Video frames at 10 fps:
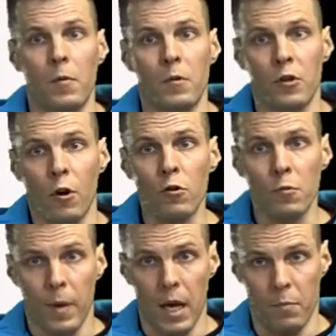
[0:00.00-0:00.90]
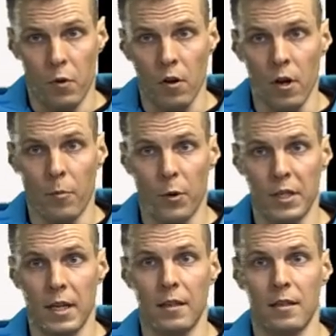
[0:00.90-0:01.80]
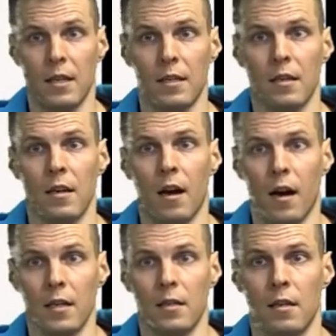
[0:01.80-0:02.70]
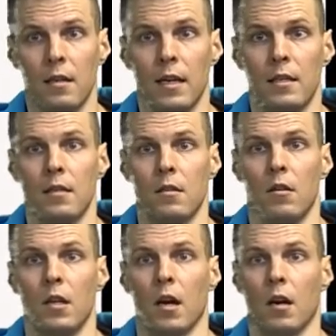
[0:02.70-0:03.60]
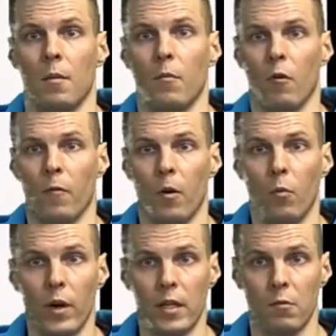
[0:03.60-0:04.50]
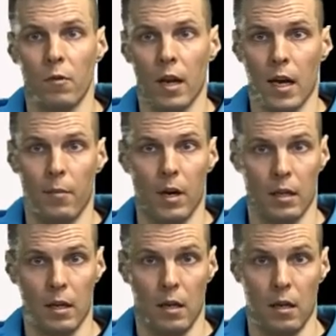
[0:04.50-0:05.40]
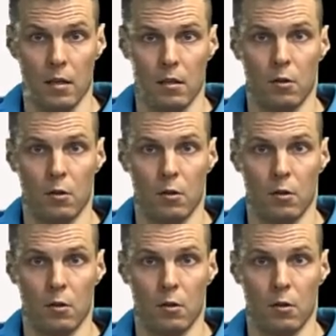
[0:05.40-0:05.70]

Cho's paper presents this nice decision diagram of which reliability index